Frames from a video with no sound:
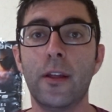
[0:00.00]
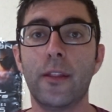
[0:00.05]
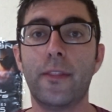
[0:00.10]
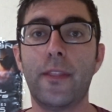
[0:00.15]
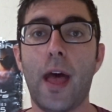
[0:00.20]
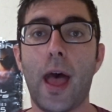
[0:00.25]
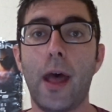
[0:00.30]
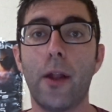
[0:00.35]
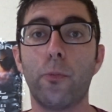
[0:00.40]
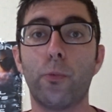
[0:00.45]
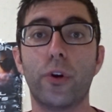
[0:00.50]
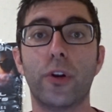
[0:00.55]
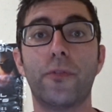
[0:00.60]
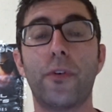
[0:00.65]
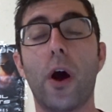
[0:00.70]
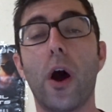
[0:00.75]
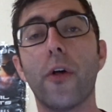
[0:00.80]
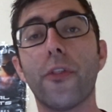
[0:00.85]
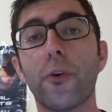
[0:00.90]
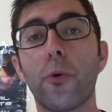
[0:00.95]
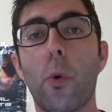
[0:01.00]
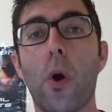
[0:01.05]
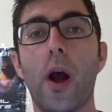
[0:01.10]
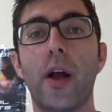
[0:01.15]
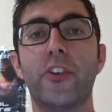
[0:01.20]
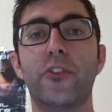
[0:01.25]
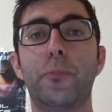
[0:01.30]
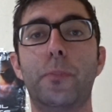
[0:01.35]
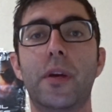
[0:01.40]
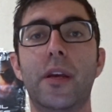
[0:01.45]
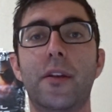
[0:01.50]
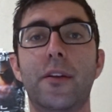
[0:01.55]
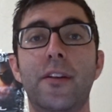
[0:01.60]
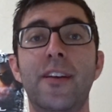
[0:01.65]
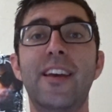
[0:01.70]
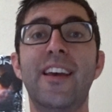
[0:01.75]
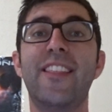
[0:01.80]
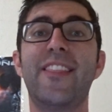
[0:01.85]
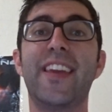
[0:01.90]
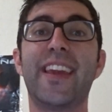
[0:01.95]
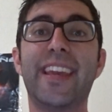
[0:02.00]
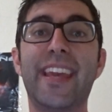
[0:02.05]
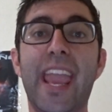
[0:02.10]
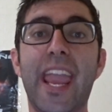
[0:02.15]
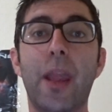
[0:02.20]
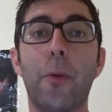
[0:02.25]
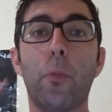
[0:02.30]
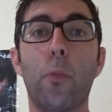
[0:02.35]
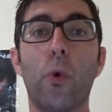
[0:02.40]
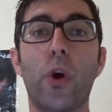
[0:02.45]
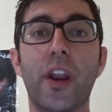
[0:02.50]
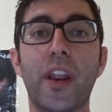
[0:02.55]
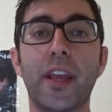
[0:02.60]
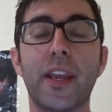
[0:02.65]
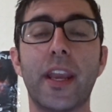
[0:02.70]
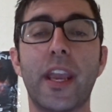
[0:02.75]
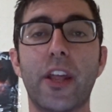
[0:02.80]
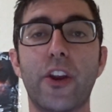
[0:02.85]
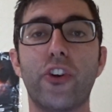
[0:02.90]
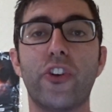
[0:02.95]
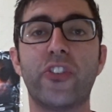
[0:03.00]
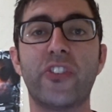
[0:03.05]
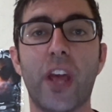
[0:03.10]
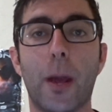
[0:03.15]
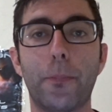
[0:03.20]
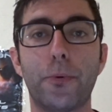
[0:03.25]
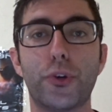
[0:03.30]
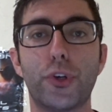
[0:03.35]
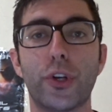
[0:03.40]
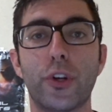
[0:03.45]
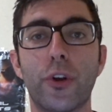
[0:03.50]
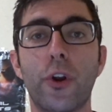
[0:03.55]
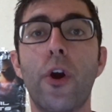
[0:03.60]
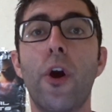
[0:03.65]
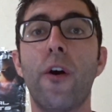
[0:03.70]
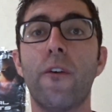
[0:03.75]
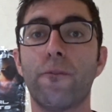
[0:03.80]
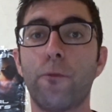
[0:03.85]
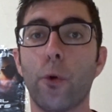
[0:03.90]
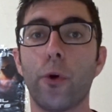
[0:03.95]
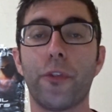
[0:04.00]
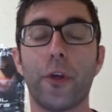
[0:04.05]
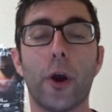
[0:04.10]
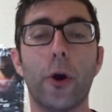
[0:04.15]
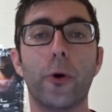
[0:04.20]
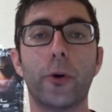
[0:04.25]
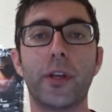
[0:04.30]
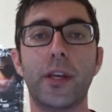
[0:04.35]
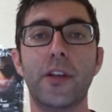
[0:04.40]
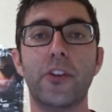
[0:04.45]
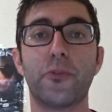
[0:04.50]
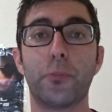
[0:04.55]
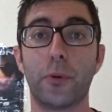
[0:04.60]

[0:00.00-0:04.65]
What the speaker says: that would have otherwise been the game-winning interception for the Hokies.